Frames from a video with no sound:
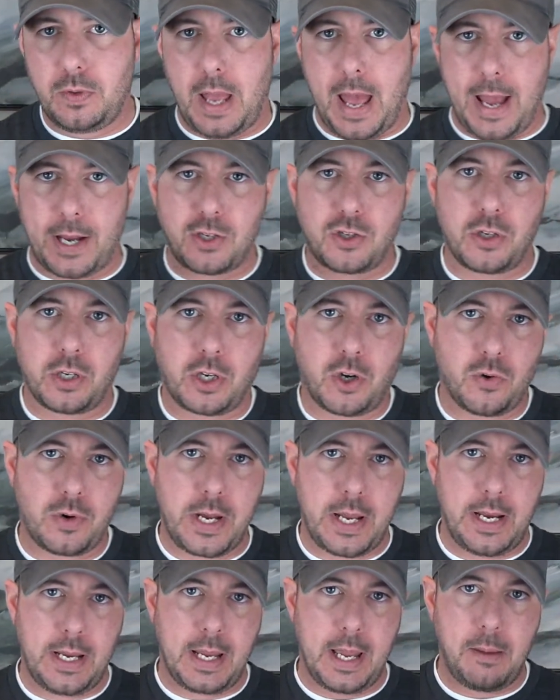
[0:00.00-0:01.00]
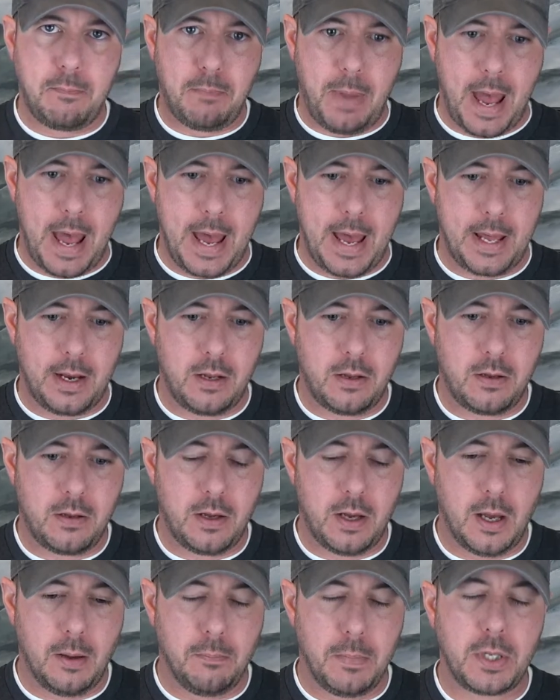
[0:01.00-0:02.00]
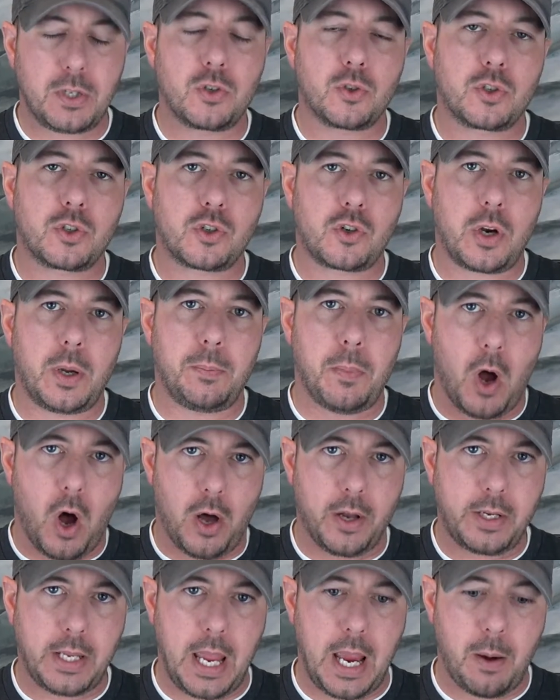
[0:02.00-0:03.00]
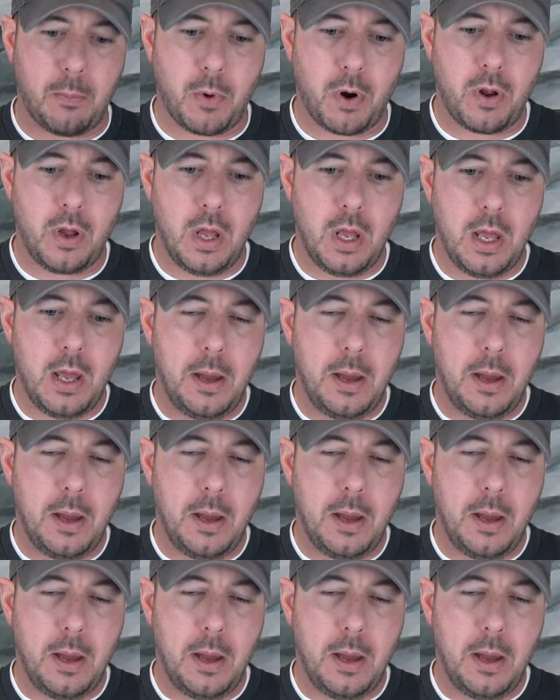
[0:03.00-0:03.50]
actually creating a bad mental script on camera.